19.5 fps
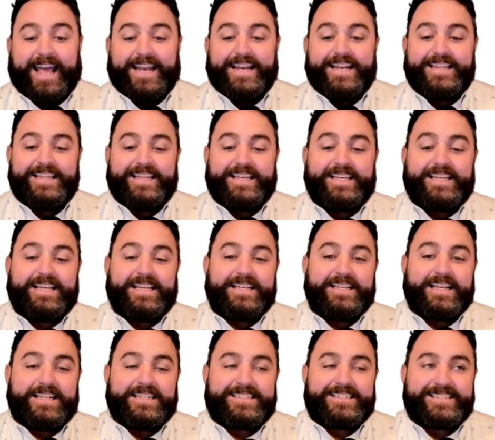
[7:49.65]
And the
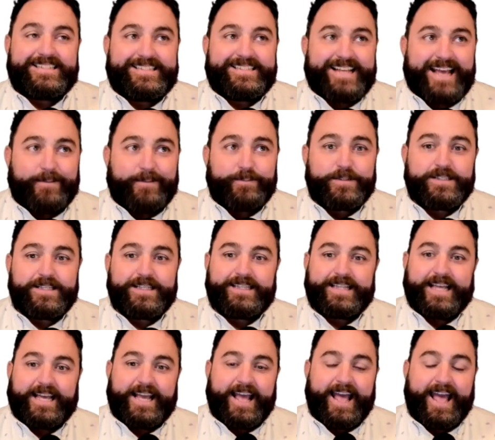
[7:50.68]
steps
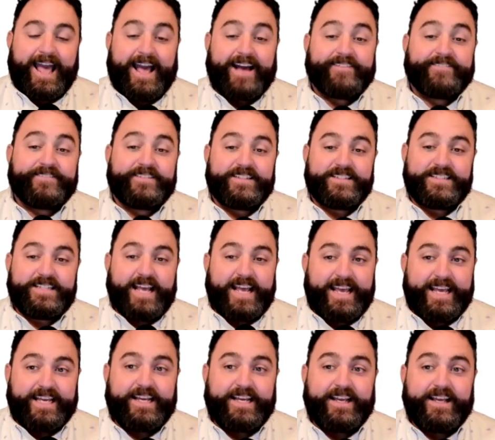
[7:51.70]
that they have to
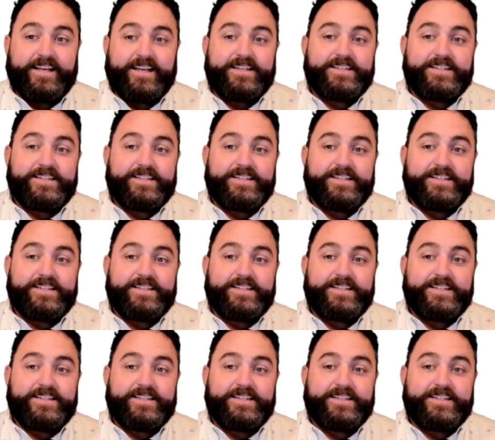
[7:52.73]
take